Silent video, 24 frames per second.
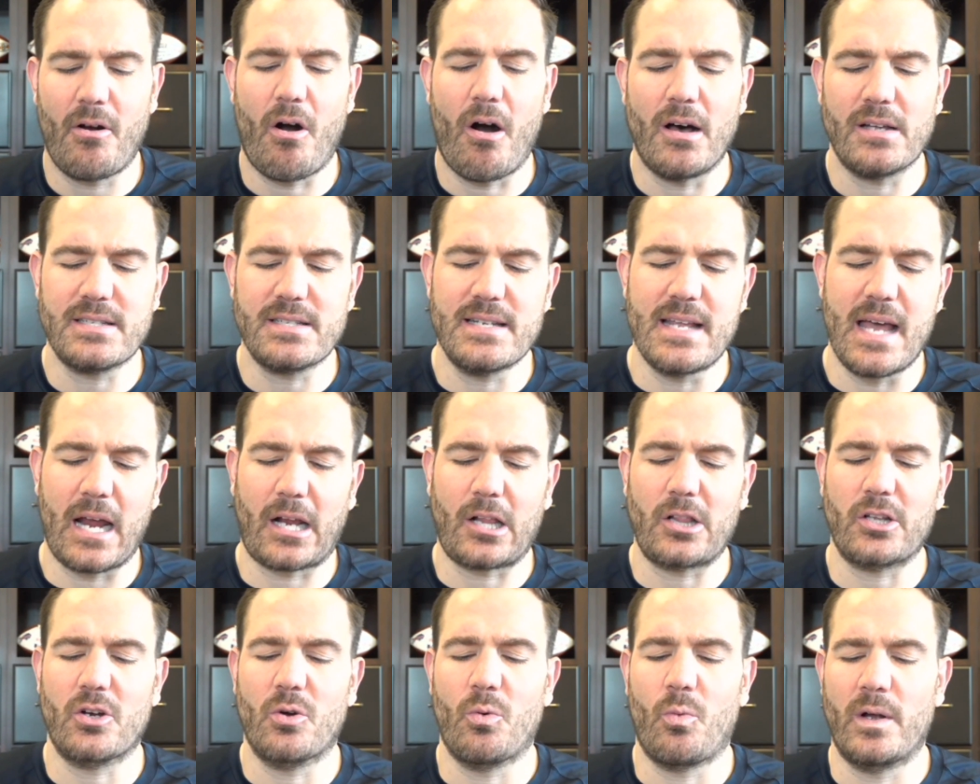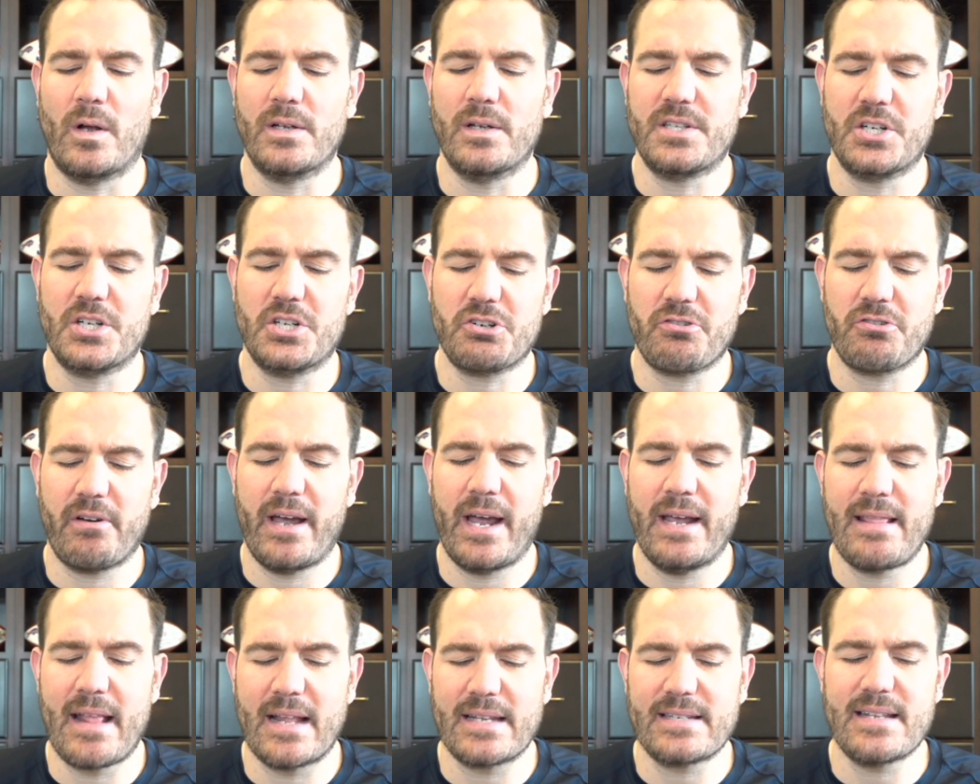Austin Ekeler wants a
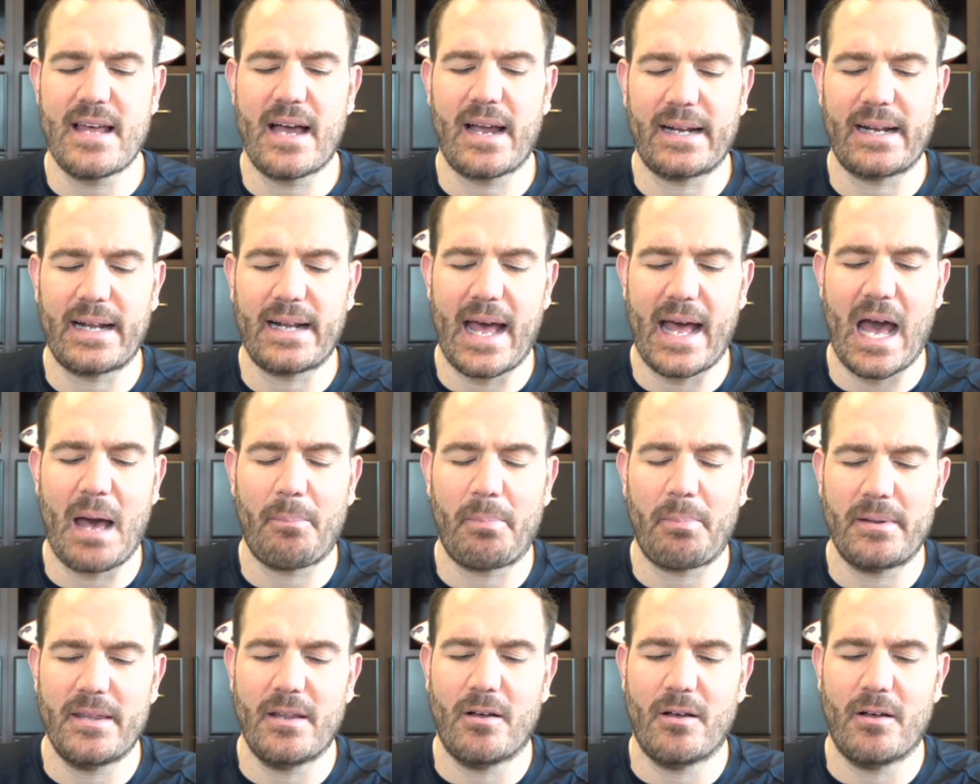trade. That's not going to happen.